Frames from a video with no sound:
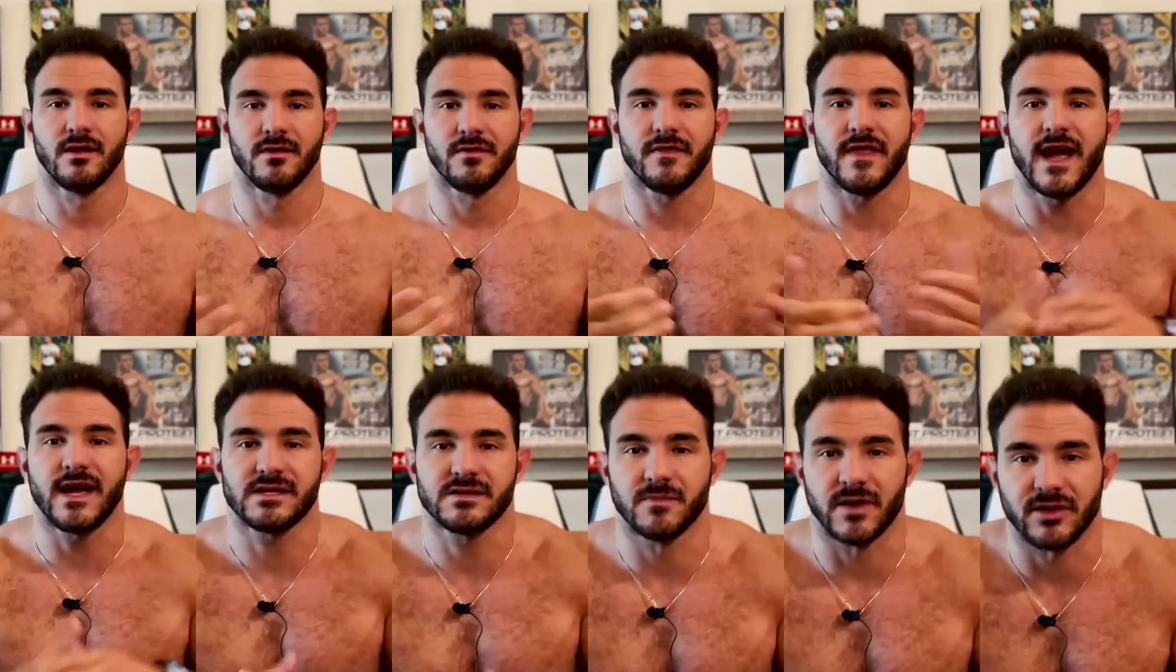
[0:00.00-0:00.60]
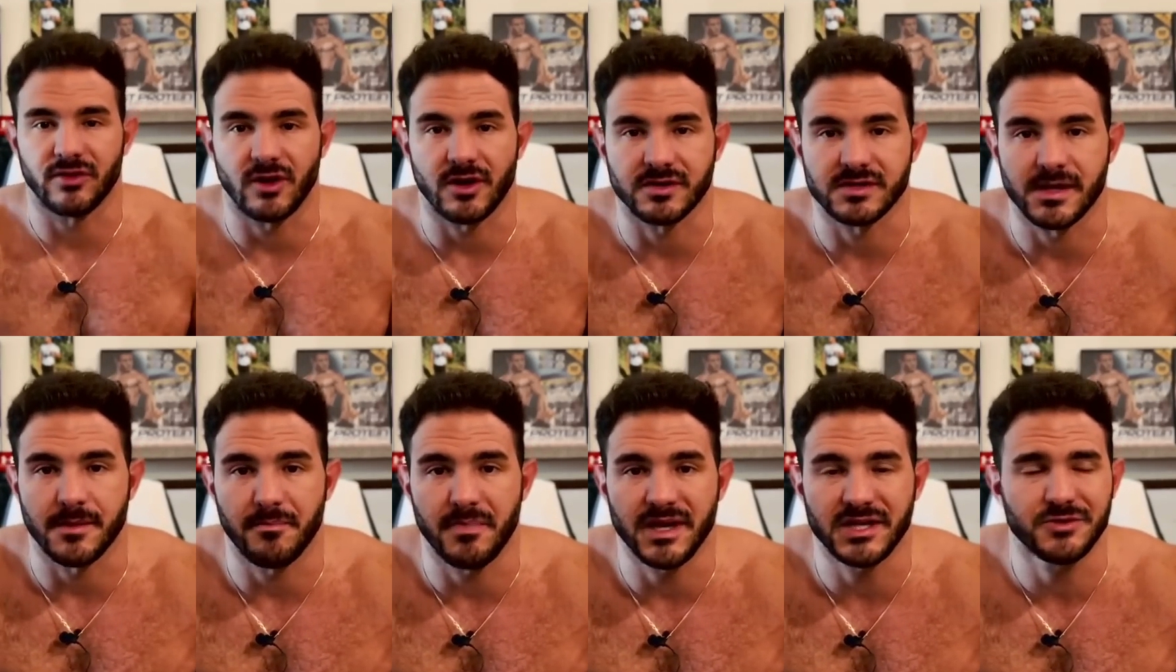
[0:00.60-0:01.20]
That's my thoughts
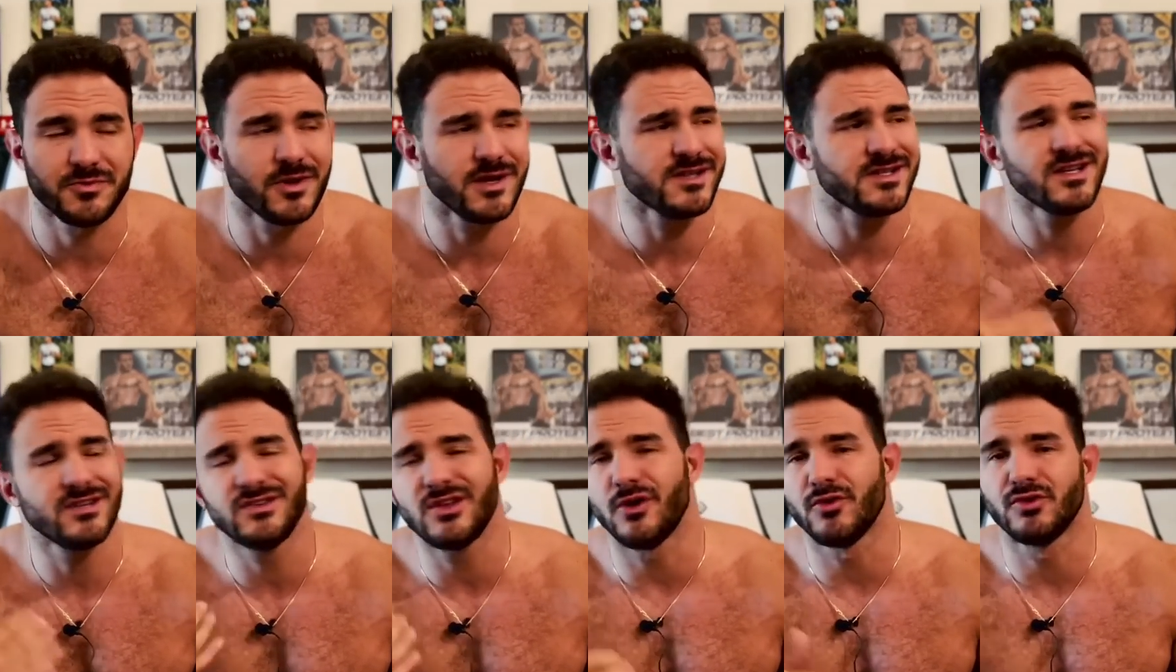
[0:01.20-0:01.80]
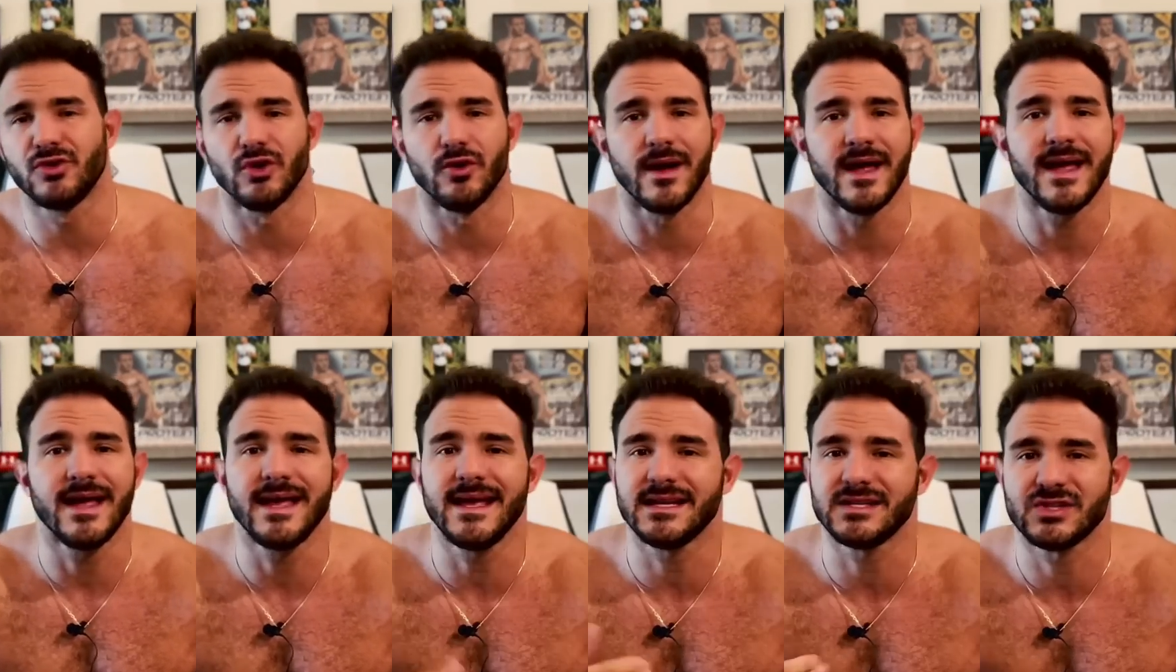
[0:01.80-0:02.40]
on bench press. Don't do it,
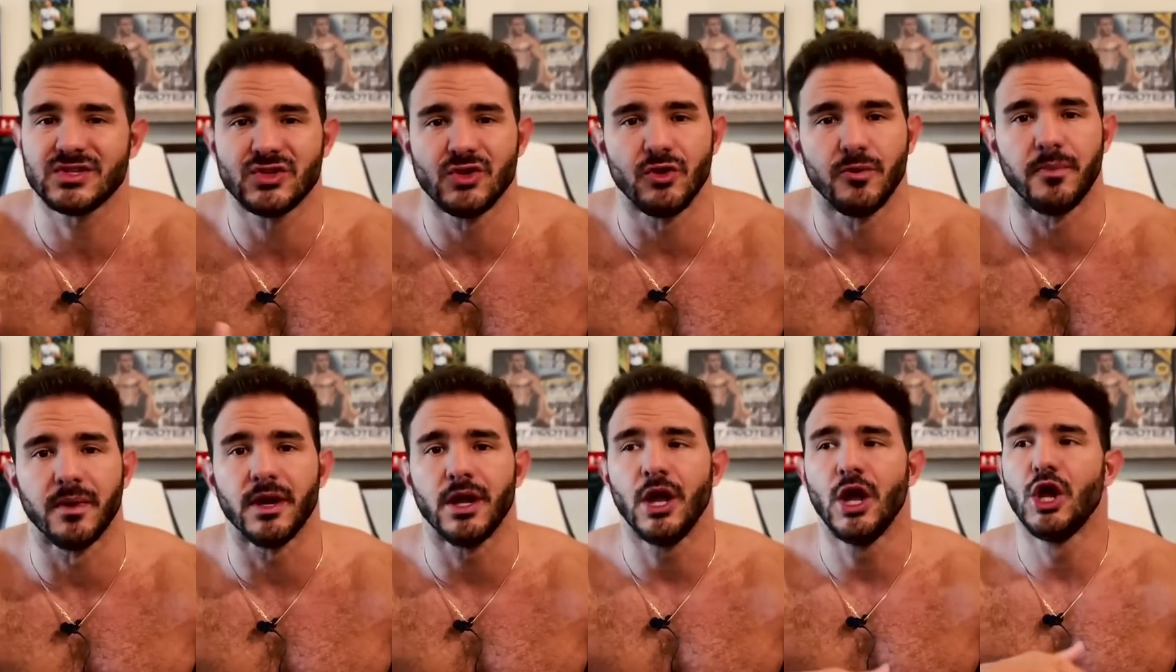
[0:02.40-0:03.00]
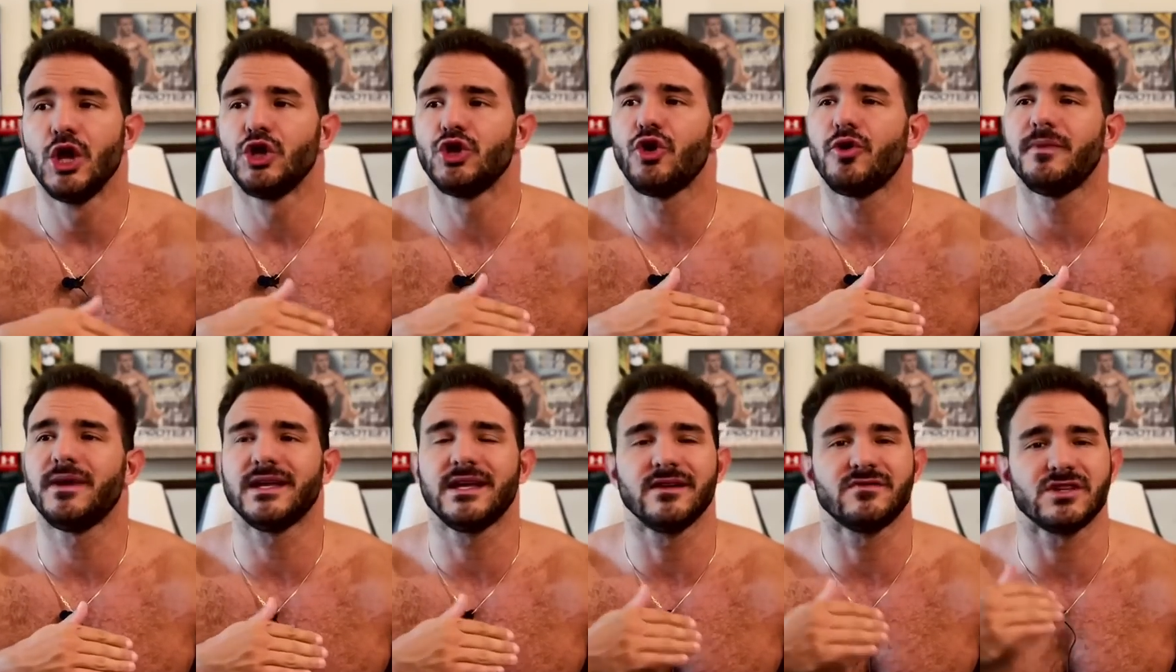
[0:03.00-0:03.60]
it's stupid.
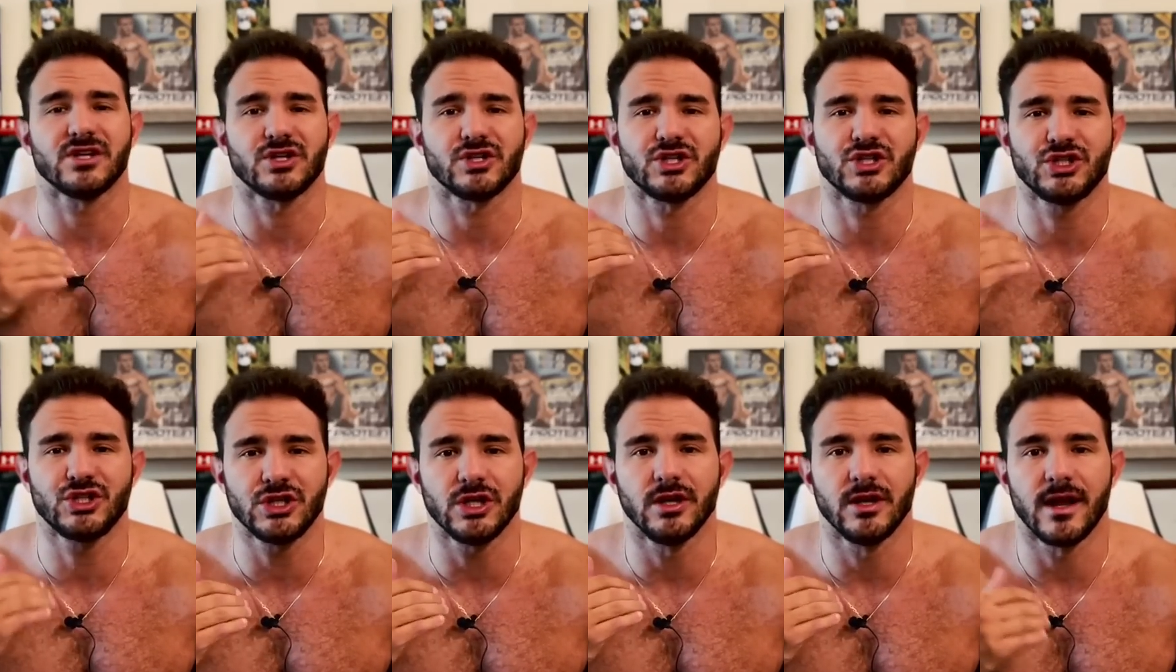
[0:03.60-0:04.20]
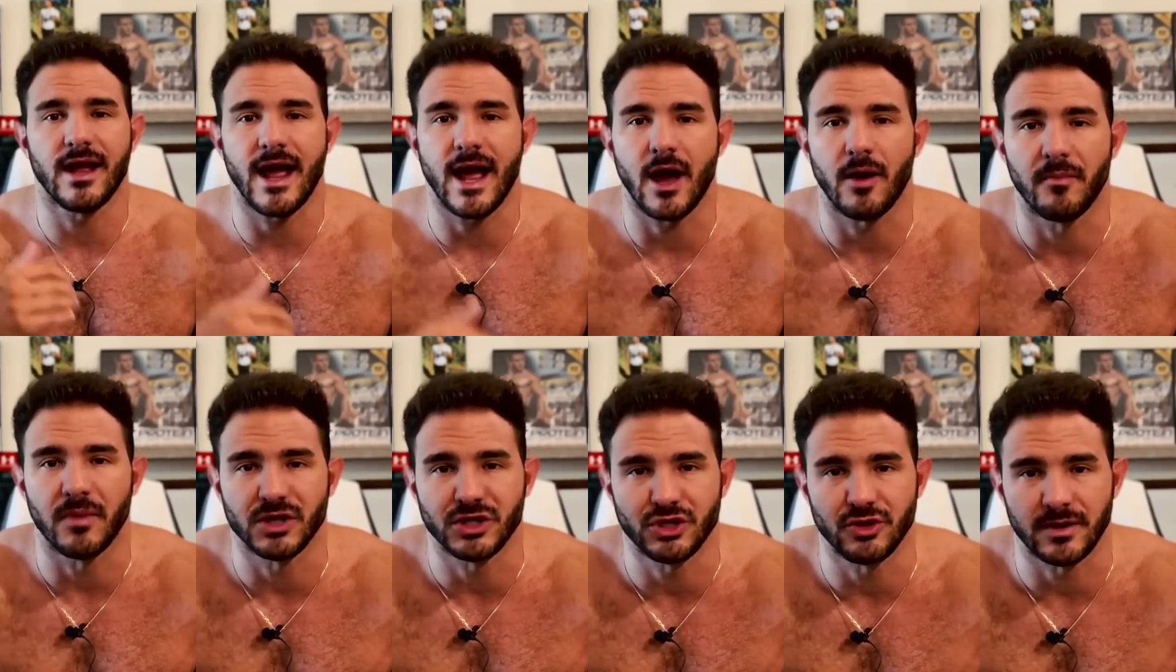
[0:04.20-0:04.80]
Nobody gives a sh- how
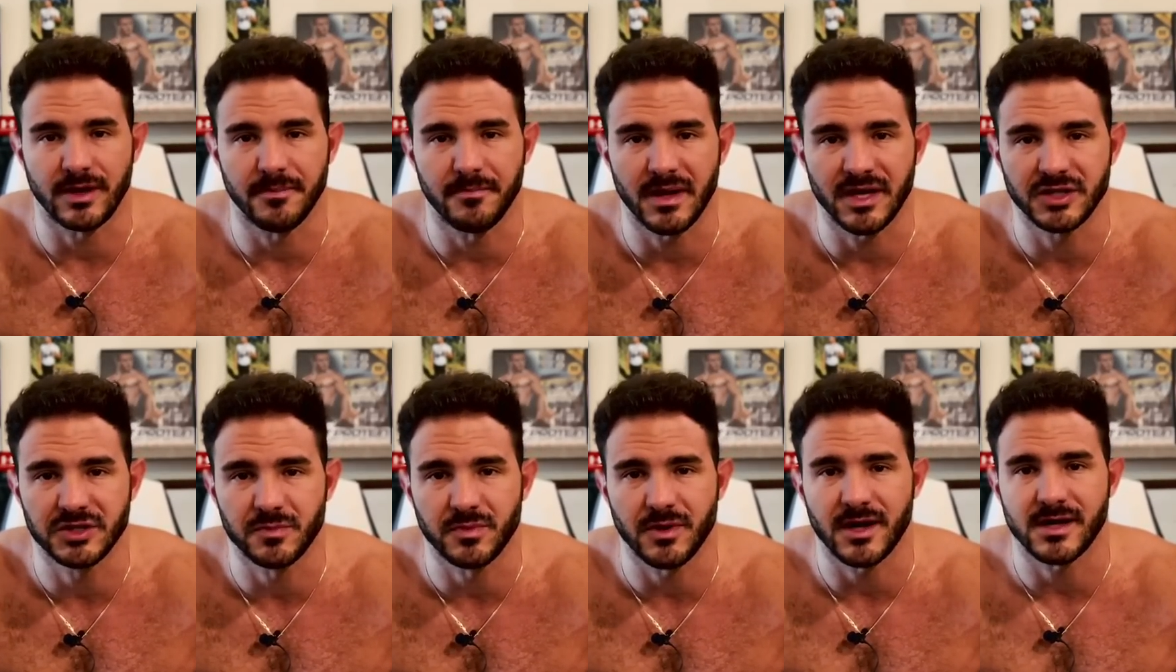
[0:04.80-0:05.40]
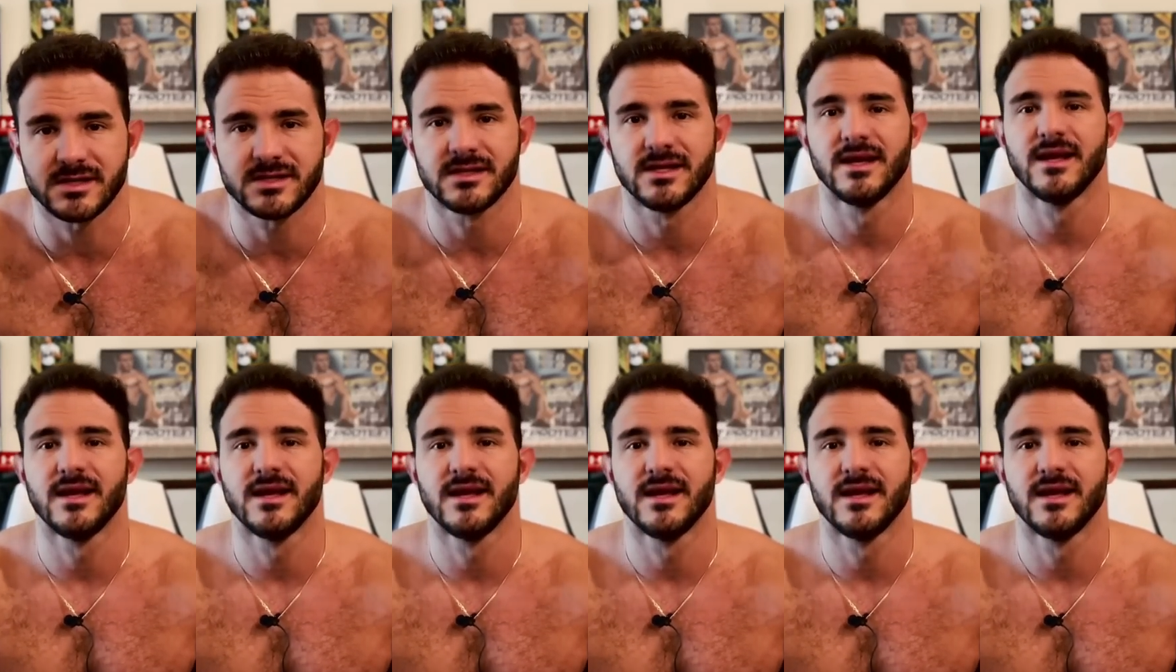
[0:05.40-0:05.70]
much you can bench press.